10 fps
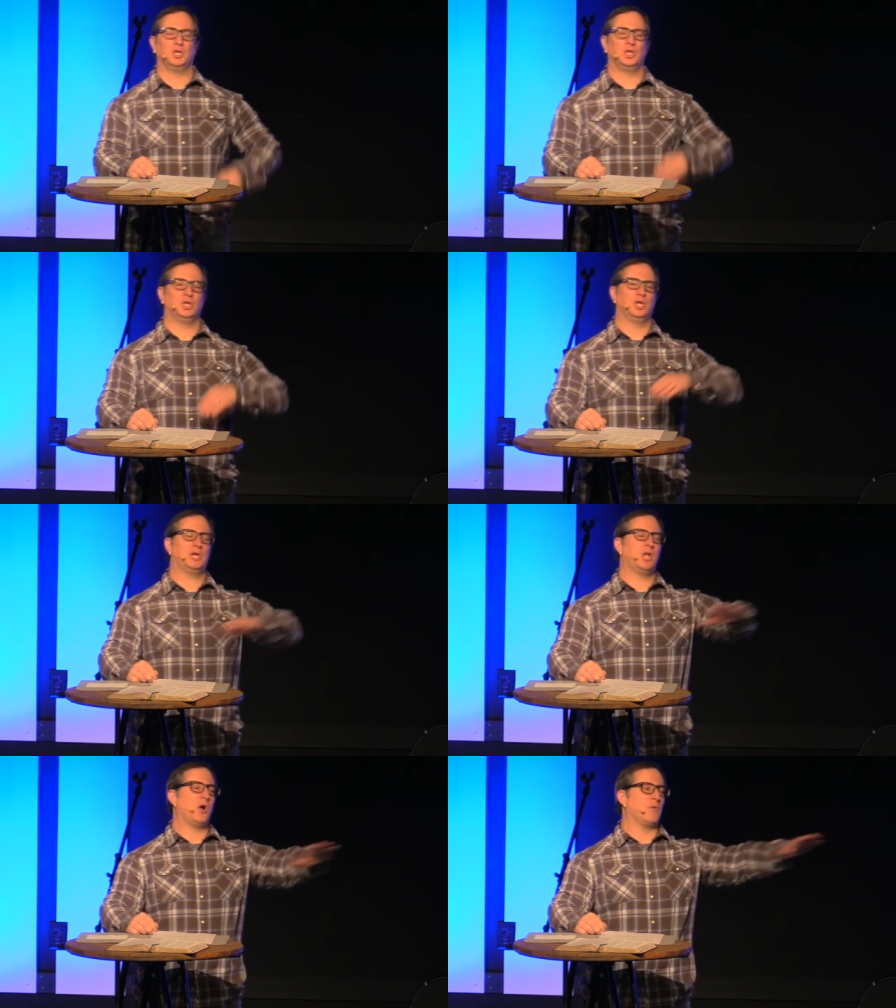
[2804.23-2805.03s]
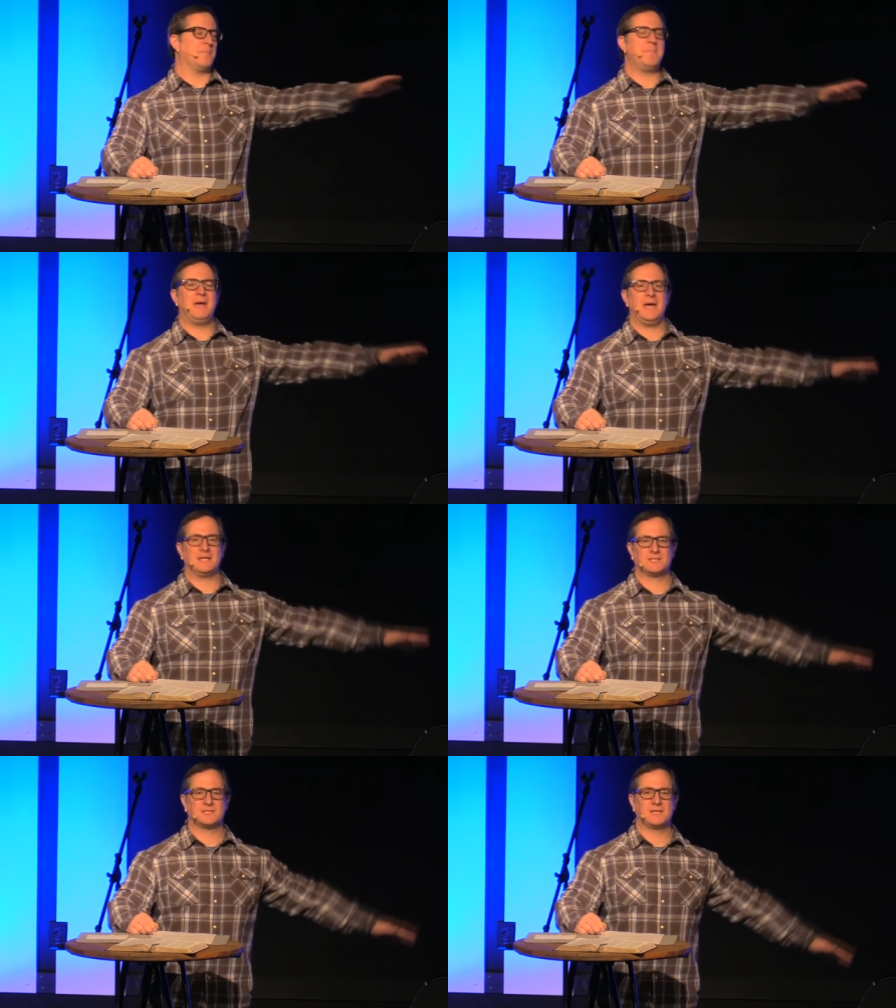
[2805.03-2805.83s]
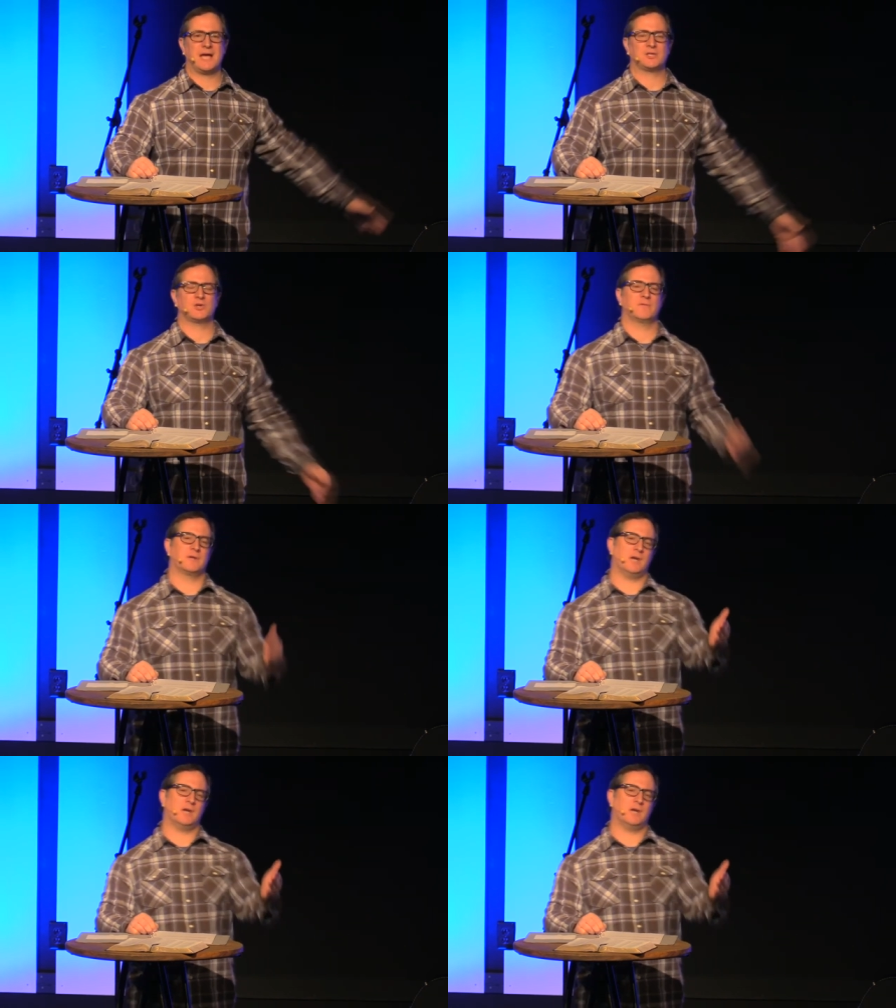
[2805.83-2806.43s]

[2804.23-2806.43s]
Look at all the mess. I serve a